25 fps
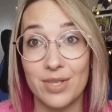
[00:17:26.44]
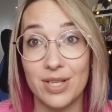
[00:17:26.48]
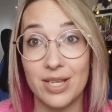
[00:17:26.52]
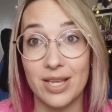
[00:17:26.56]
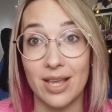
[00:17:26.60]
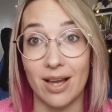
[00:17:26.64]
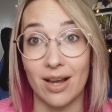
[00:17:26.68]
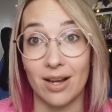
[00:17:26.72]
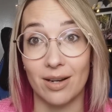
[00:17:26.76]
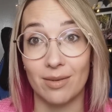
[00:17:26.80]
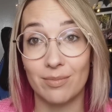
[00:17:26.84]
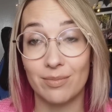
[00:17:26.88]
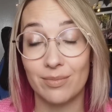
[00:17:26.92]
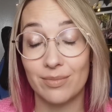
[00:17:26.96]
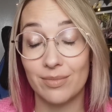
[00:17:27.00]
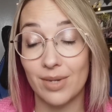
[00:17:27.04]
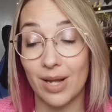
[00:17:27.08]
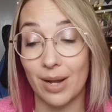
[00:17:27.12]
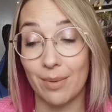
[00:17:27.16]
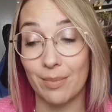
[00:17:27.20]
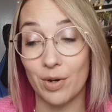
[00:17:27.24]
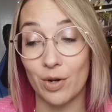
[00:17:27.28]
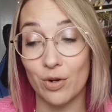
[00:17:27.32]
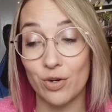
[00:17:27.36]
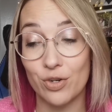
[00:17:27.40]
Yeah,
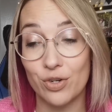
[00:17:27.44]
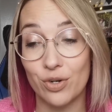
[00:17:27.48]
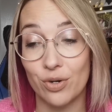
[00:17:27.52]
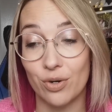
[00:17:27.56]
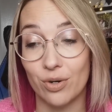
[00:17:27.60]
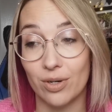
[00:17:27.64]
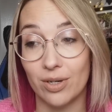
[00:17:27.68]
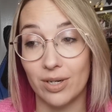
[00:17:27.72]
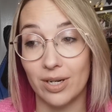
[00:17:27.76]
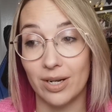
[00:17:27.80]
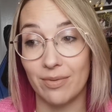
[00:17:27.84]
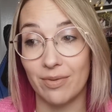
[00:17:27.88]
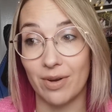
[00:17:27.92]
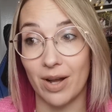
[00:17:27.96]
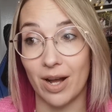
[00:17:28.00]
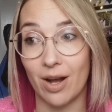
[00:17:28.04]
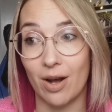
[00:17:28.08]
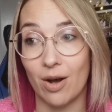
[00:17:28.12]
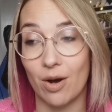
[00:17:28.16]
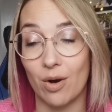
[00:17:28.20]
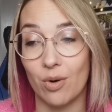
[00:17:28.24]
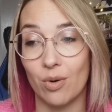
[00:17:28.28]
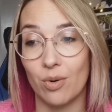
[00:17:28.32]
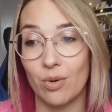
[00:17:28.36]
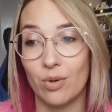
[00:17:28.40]
I'm not sure if
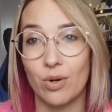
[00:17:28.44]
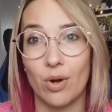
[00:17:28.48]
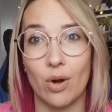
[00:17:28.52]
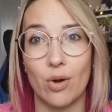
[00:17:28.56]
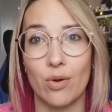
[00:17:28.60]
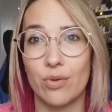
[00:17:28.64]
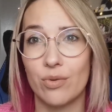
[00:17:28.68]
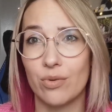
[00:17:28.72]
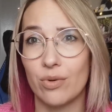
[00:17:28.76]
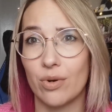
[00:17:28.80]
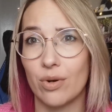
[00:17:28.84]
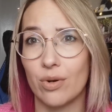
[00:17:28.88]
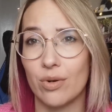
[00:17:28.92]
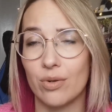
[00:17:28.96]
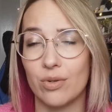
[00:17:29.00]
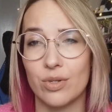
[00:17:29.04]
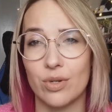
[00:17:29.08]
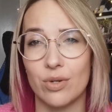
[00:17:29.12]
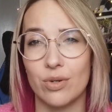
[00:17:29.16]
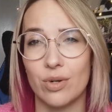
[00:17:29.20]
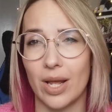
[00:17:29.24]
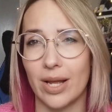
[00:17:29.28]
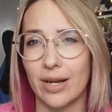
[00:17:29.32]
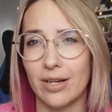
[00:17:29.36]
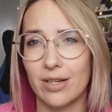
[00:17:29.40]
I'll go through and
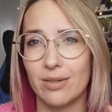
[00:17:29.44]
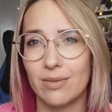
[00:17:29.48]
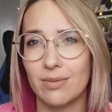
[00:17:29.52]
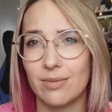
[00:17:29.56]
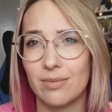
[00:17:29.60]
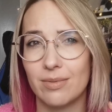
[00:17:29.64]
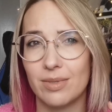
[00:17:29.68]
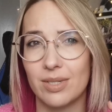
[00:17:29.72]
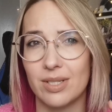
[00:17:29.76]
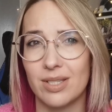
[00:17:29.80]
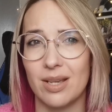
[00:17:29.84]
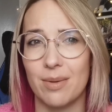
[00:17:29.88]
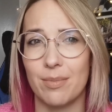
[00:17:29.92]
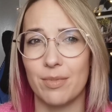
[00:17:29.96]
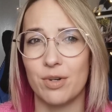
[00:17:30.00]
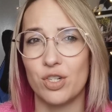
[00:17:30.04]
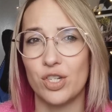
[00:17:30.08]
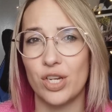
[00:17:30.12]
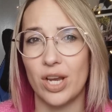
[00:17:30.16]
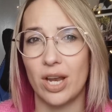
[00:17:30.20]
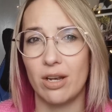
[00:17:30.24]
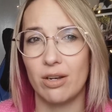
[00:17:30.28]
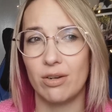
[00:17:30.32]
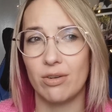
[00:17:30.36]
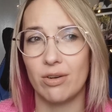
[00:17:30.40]
do like December,
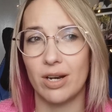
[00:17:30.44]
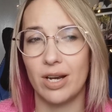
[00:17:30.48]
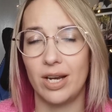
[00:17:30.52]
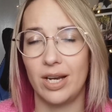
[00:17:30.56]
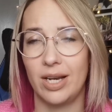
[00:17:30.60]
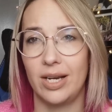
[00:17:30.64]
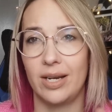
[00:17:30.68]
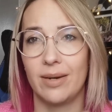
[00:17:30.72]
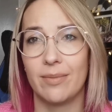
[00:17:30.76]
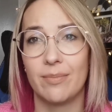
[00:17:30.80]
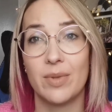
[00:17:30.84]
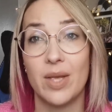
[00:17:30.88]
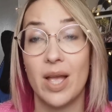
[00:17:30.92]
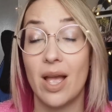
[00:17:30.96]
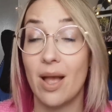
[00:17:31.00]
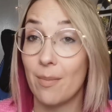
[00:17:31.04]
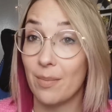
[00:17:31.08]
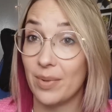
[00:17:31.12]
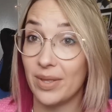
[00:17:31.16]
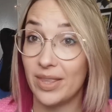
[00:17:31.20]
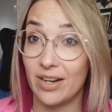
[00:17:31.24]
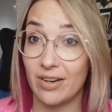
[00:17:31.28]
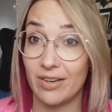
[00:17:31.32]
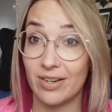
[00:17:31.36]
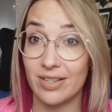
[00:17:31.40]
January,
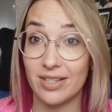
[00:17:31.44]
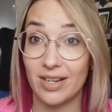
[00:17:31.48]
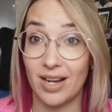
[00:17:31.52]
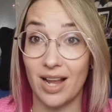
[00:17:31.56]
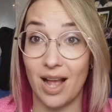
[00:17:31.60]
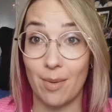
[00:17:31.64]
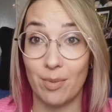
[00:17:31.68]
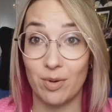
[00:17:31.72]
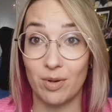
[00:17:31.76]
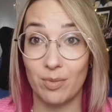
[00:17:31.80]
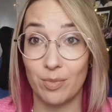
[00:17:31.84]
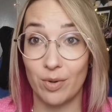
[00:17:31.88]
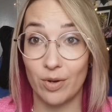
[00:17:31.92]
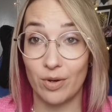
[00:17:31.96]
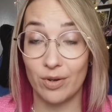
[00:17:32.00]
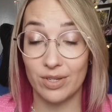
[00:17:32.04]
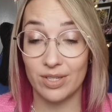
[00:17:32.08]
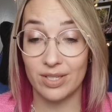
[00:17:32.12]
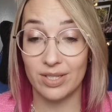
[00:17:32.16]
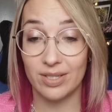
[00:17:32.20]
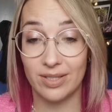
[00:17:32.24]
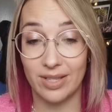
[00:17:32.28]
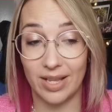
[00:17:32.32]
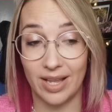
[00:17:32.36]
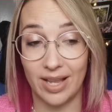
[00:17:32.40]
but there is a couple of
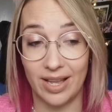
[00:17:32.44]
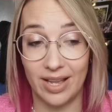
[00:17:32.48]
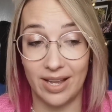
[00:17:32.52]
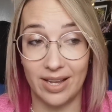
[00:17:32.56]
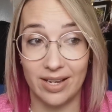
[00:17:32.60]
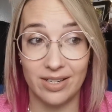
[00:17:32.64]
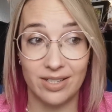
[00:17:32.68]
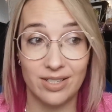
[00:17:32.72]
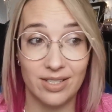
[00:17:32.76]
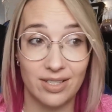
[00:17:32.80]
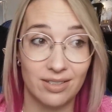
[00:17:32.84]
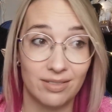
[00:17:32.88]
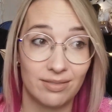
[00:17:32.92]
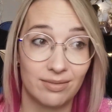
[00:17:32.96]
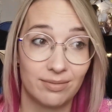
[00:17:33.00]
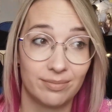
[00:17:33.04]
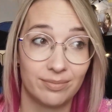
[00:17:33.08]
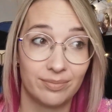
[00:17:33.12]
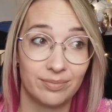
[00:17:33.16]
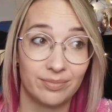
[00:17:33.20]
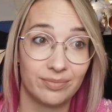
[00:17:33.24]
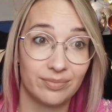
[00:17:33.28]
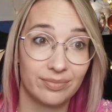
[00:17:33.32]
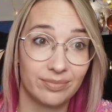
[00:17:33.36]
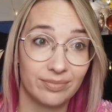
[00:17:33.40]
books that
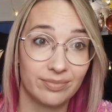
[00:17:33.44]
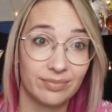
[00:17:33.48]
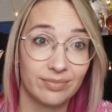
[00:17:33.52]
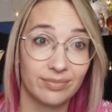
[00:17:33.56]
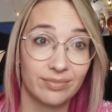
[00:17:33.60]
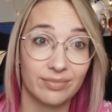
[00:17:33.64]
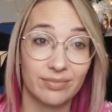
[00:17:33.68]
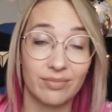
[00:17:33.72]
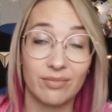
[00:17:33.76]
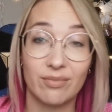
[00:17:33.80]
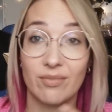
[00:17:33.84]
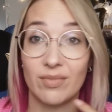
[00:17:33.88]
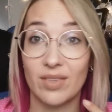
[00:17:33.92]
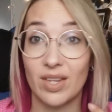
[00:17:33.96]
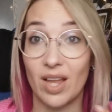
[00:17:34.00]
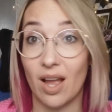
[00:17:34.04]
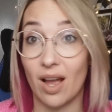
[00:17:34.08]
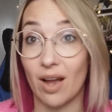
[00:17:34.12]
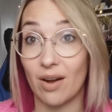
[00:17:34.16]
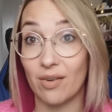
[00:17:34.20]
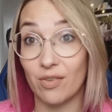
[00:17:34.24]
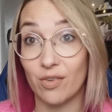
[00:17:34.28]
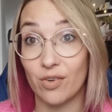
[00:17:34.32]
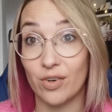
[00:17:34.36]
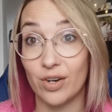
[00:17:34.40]

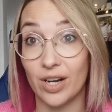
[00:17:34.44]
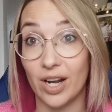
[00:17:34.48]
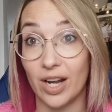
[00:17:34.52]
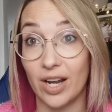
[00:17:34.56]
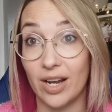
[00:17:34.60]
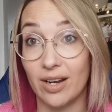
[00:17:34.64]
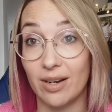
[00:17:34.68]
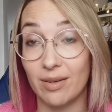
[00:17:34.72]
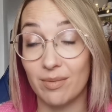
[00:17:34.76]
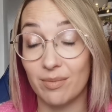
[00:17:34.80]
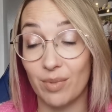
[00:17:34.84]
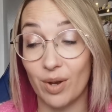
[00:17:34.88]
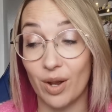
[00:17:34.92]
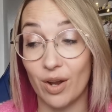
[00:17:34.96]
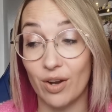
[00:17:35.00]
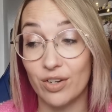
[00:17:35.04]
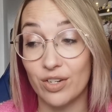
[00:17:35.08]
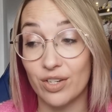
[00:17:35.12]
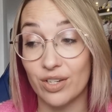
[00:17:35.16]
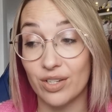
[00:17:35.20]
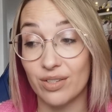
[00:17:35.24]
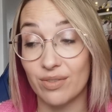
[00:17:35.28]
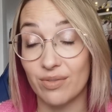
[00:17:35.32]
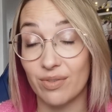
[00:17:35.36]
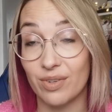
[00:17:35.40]
I've already
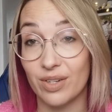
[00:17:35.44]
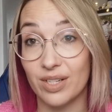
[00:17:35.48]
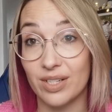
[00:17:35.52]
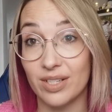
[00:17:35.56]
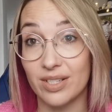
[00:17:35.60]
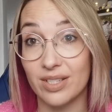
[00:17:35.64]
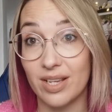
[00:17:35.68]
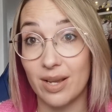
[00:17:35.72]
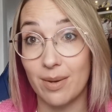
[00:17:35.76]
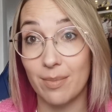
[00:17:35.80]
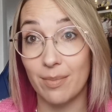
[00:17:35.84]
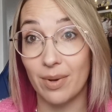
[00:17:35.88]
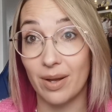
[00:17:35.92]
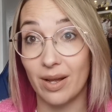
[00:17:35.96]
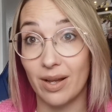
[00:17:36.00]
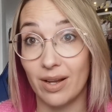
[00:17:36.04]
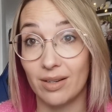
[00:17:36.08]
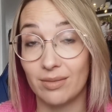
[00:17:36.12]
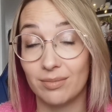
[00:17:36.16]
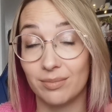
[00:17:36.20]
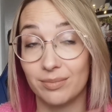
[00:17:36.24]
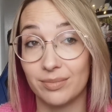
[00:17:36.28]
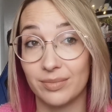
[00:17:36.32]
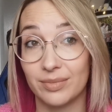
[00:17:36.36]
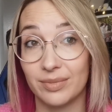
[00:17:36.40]
purchased for
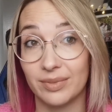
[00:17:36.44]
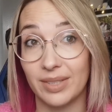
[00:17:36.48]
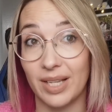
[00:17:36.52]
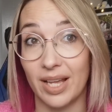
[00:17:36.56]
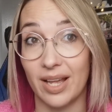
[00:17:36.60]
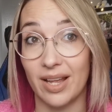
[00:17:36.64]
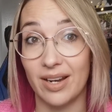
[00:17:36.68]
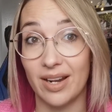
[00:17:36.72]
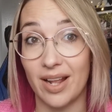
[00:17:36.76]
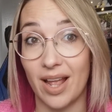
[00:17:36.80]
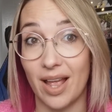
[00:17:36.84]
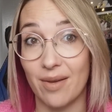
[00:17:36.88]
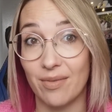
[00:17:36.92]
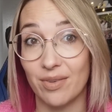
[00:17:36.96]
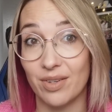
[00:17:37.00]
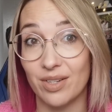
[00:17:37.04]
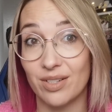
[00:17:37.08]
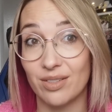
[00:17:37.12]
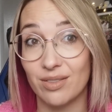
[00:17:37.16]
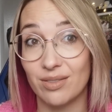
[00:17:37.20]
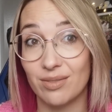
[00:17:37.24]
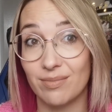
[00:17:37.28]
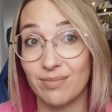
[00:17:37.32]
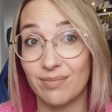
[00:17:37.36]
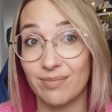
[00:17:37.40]
December that
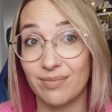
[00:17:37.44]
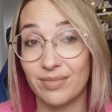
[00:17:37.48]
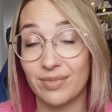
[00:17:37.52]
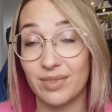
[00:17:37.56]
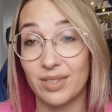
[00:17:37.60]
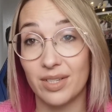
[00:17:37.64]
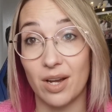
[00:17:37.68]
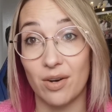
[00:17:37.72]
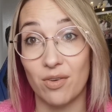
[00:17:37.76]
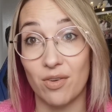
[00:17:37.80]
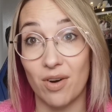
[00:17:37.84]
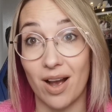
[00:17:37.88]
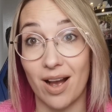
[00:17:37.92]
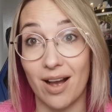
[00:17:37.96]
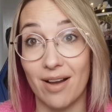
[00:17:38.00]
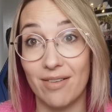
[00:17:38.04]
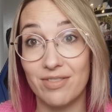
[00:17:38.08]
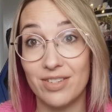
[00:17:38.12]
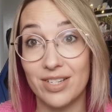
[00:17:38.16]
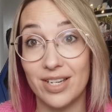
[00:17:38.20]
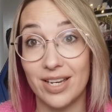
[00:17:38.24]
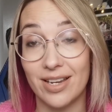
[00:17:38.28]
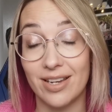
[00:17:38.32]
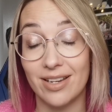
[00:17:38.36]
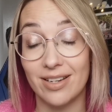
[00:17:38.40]
haven't
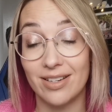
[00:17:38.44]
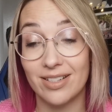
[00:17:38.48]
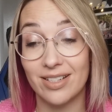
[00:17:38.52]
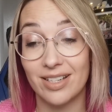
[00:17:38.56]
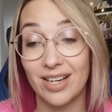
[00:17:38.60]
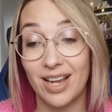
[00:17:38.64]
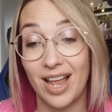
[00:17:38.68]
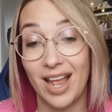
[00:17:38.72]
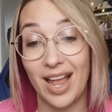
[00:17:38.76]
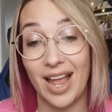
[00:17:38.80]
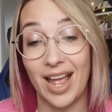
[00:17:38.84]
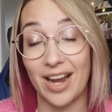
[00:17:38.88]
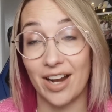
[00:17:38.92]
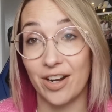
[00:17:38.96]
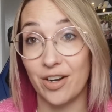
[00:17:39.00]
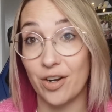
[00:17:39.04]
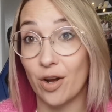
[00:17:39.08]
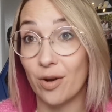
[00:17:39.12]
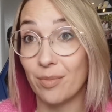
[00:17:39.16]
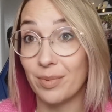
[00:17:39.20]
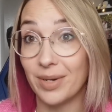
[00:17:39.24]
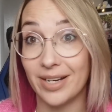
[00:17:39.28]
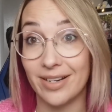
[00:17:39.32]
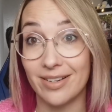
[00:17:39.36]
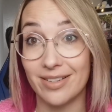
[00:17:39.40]
arrived yet, and I know
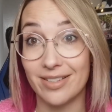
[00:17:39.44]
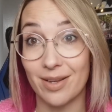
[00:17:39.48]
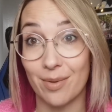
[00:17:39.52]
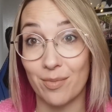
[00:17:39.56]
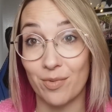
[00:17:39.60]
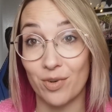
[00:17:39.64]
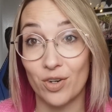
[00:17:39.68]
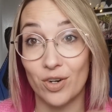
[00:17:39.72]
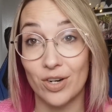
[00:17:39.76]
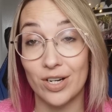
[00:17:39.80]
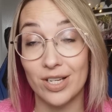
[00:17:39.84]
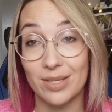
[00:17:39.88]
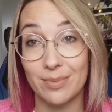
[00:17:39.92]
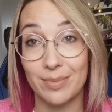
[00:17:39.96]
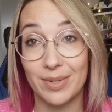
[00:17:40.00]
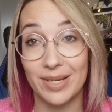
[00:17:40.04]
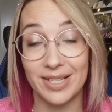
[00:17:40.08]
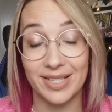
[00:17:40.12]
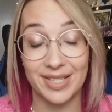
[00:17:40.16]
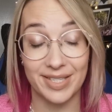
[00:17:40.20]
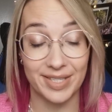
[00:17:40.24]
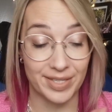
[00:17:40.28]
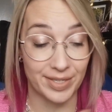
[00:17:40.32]
I'm getting some for Christmas.